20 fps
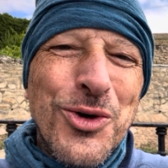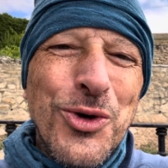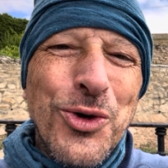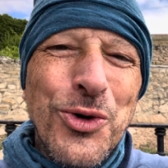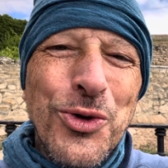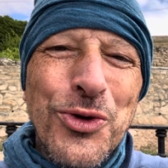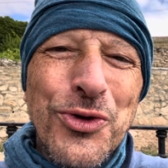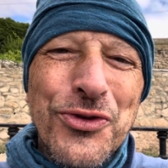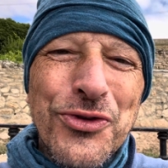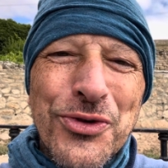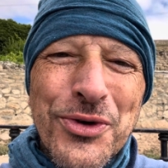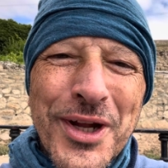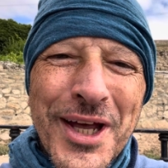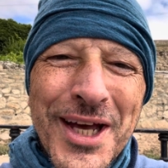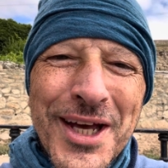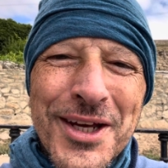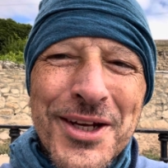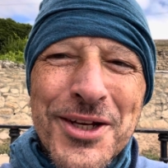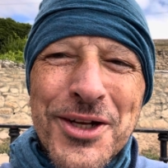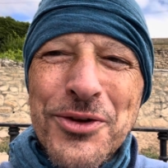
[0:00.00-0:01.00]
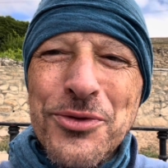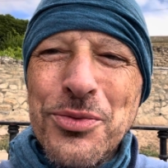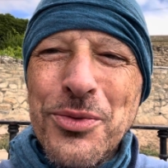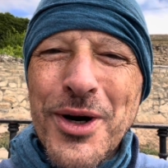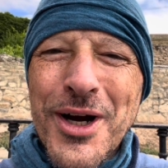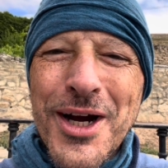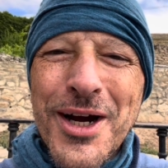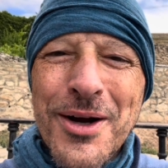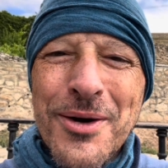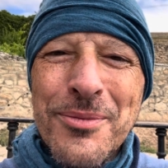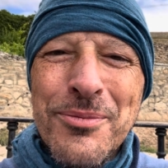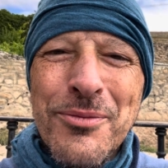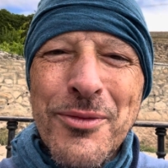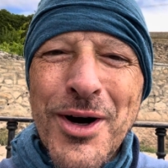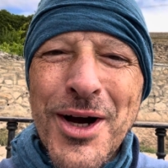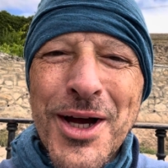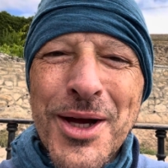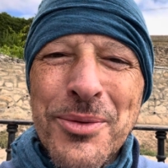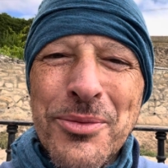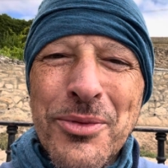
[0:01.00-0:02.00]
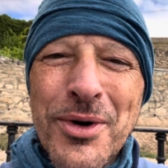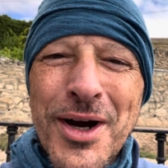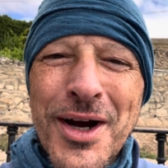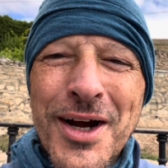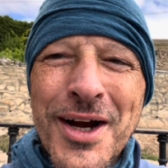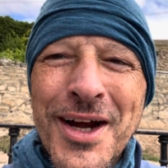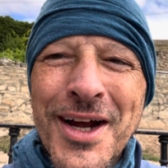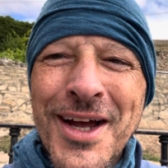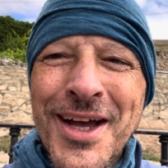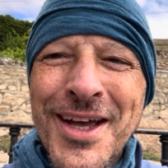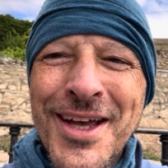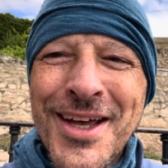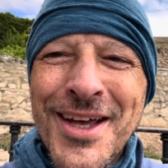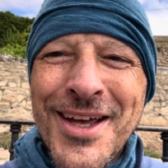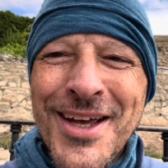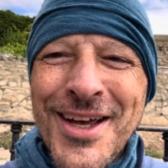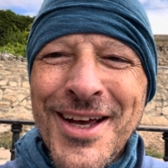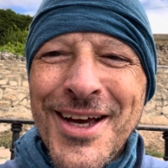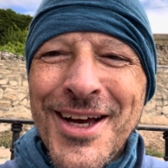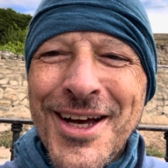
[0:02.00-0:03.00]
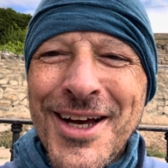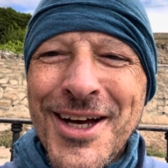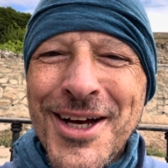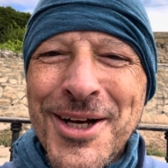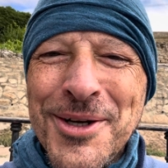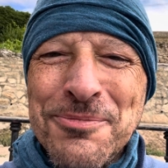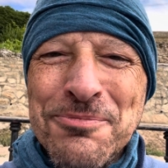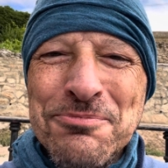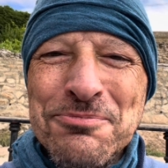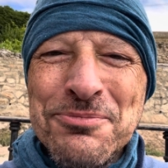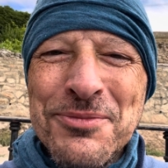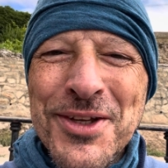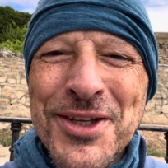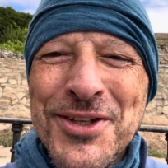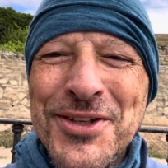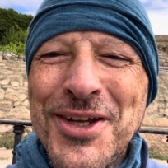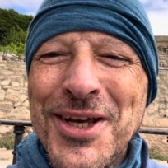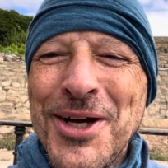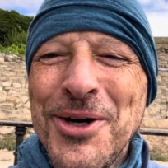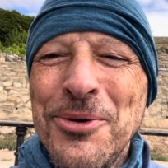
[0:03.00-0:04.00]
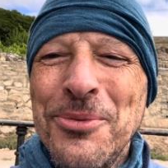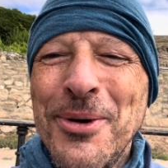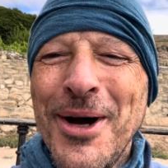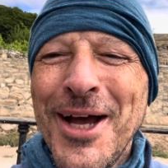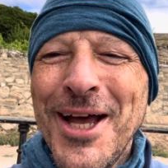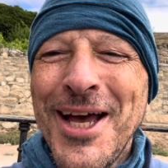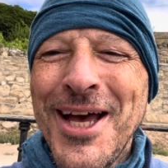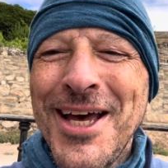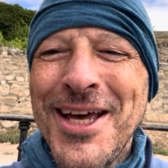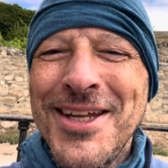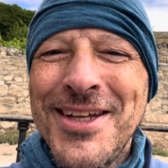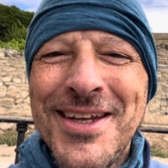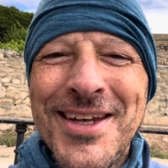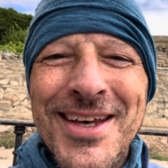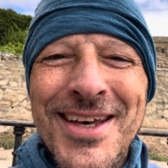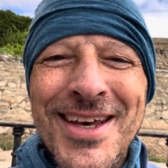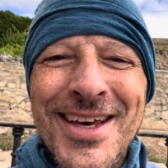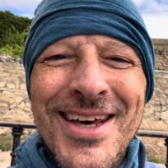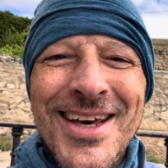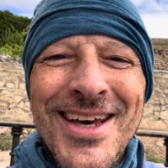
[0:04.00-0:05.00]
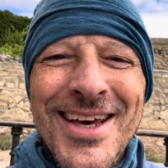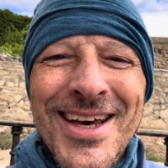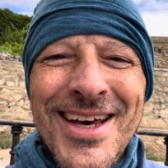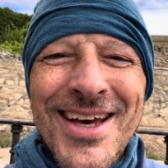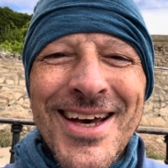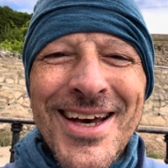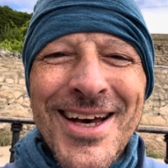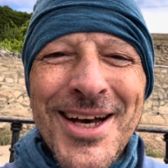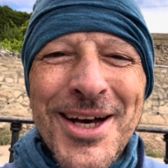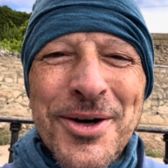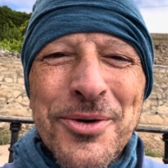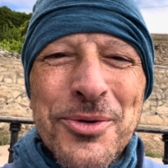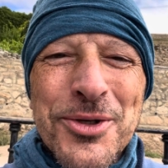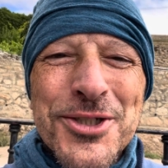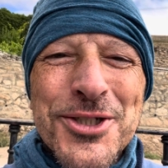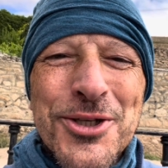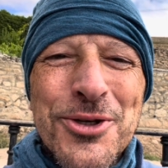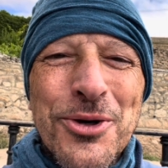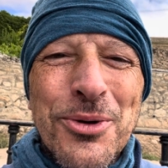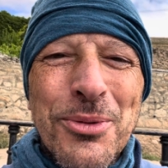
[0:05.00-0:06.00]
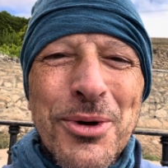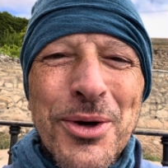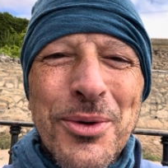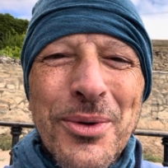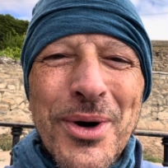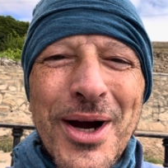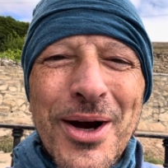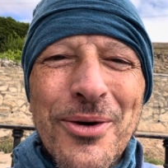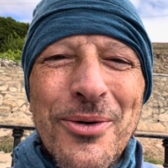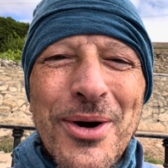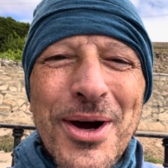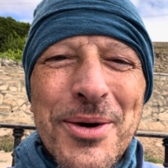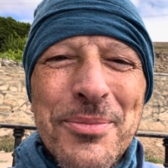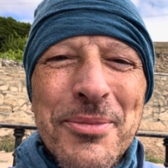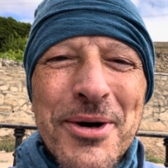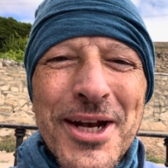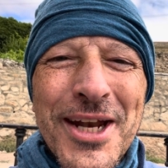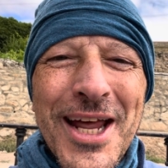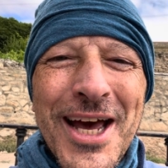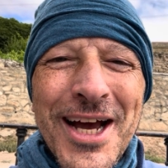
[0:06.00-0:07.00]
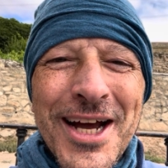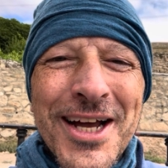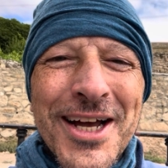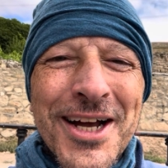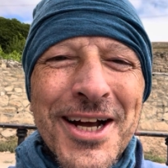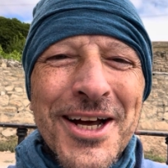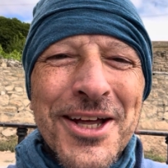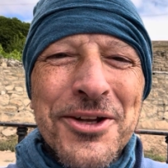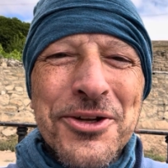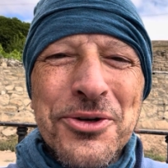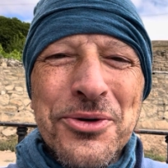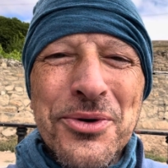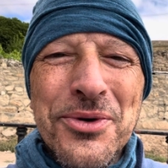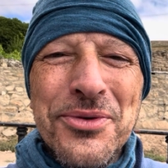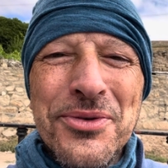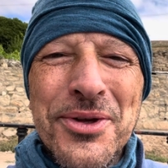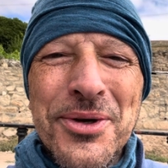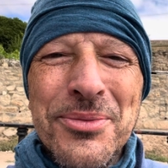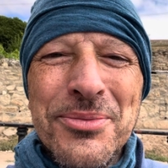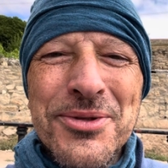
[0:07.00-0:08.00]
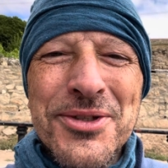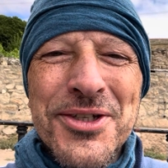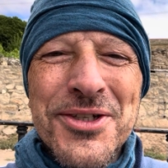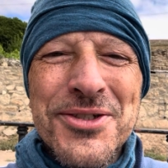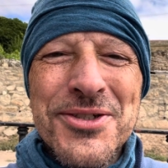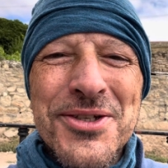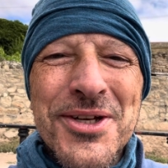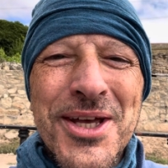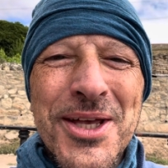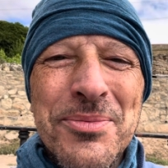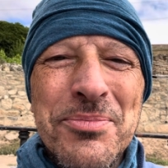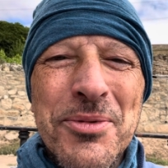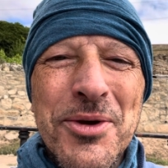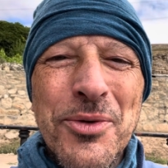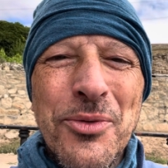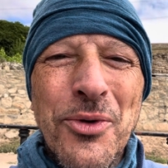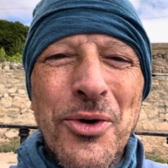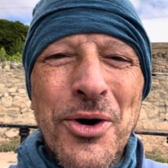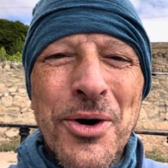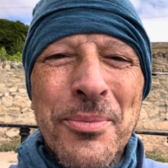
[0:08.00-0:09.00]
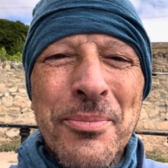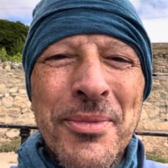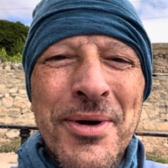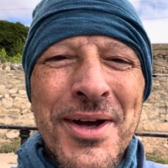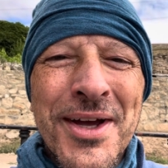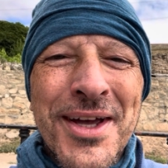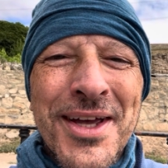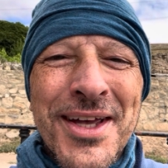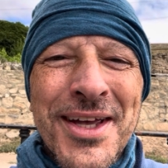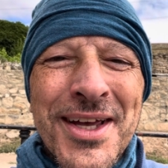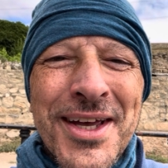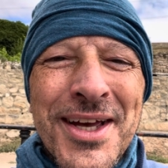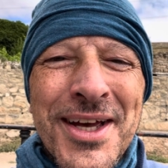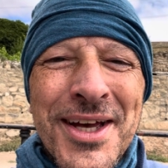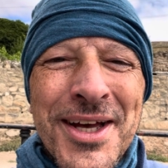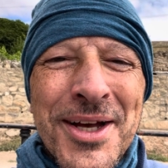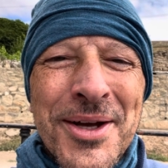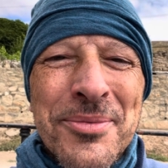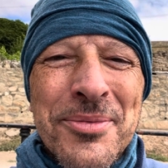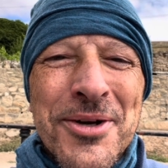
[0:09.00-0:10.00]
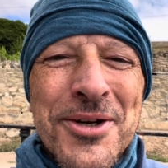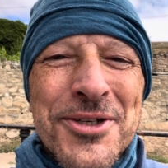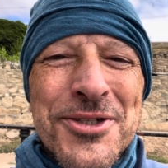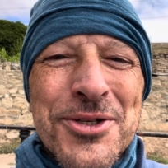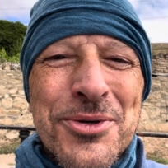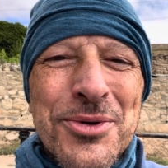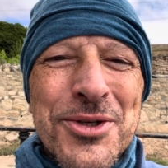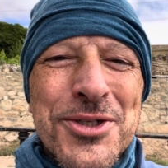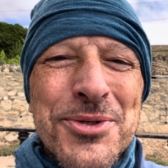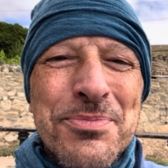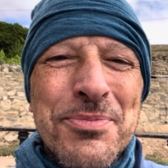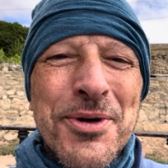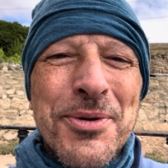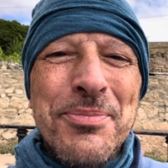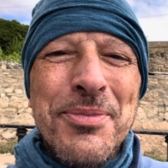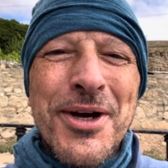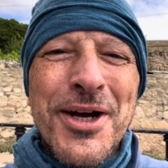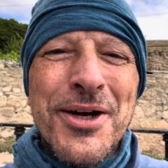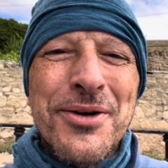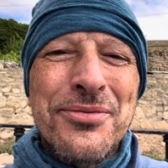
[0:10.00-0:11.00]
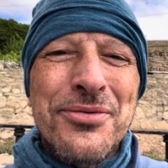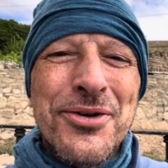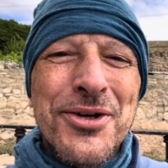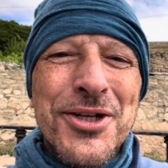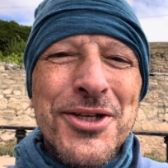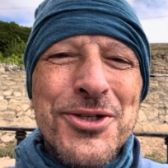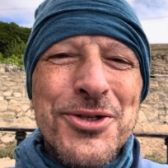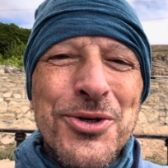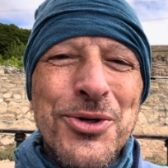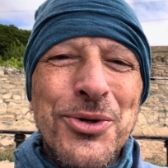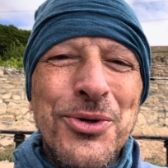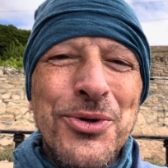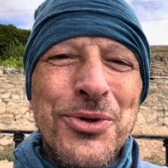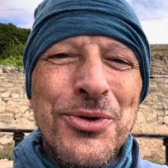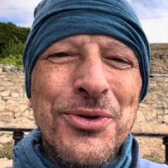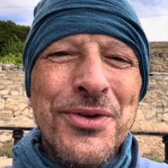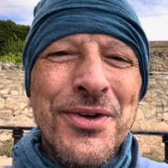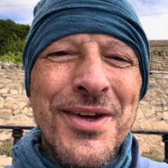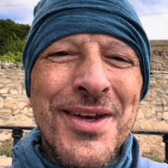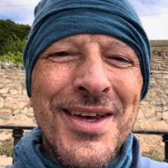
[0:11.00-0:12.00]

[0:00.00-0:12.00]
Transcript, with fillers: cold today. That's where I'm wearing um, the thing on my head, uh, which I normally wear around my neck. I got two of them just to keep me warm uh, because I wasn't prepared for this cold.